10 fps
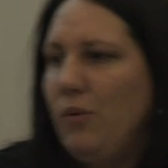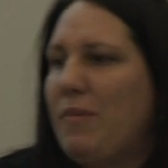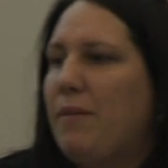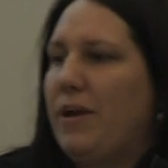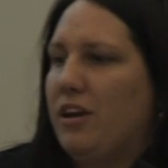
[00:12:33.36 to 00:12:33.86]

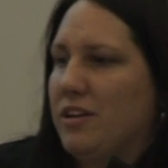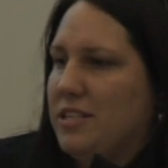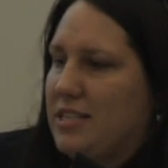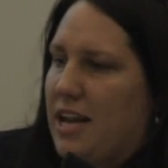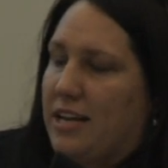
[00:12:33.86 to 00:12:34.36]
We may better
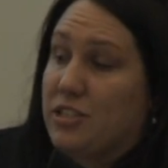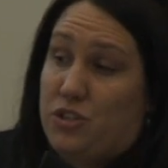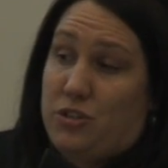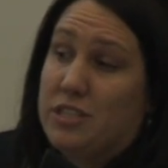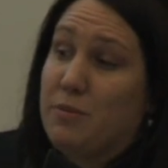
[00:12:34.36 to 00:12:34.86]
understand
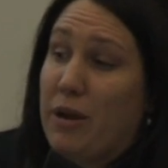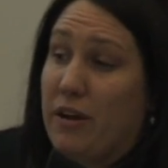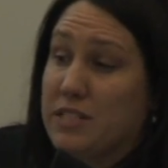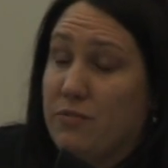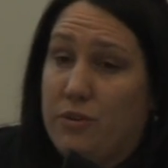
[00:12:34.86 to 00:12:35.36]
our students and
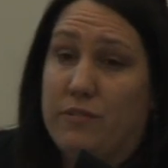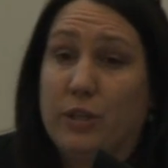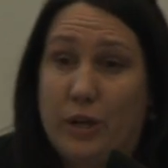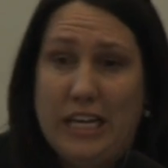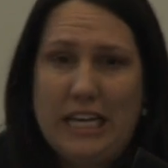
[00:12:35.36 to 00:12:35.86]
parents' view
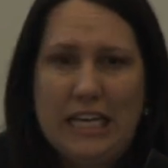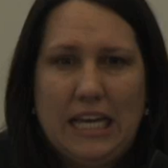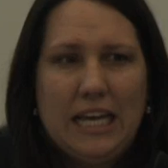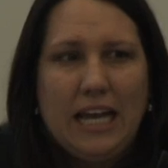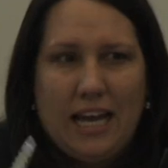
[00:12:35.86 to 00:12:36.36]
of
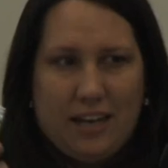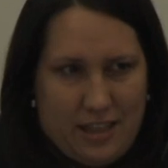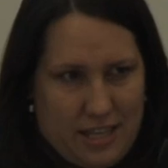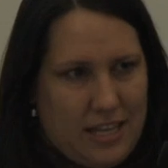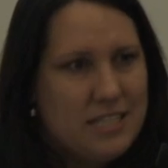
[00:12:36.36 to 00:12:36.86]
learning, and
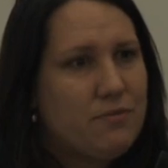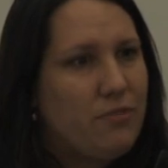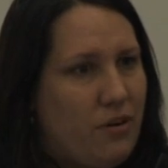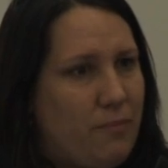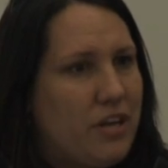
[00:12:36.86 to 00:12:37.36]
I think that's
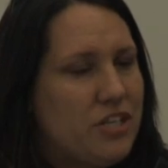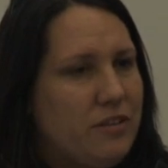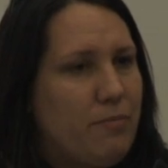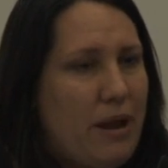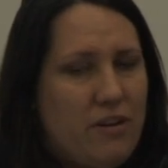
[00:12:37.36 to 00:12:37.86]
very much
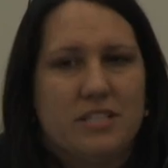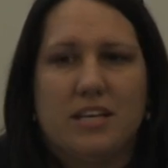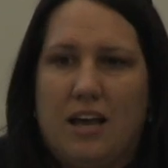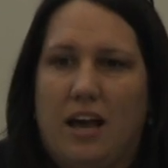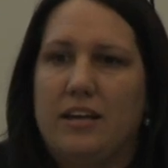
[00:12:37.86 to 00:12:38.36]
parents
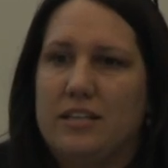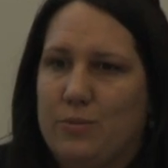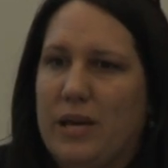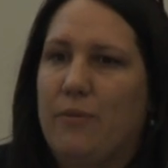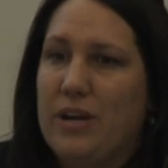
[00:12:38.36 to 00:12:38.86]
and
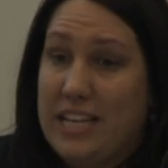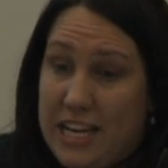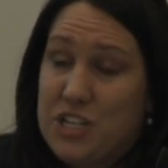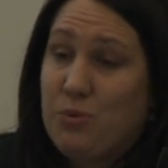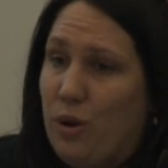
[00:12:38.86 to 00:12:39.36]
guardians we
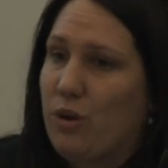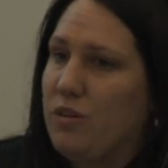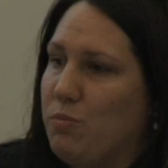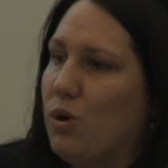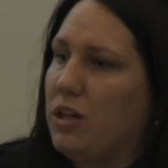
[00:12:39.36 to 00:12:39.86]
need to work
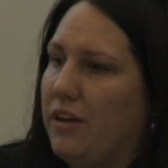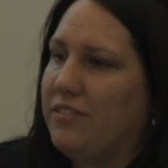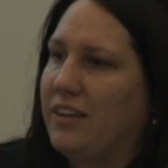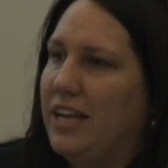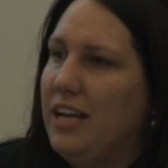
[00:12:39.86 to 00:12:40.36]
with more
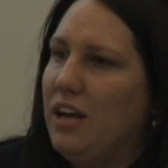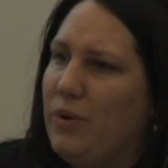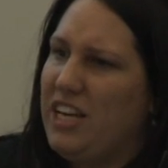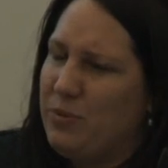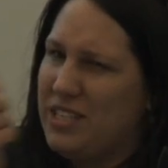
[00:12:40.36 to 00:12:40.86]
closely.
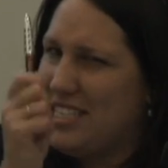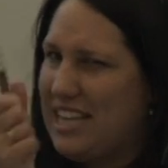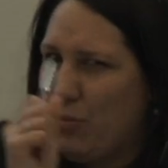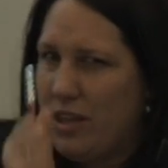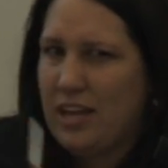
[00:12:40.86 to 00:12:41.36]
We need to
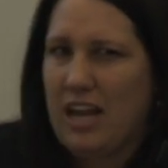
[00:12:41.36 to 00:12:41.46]
understand where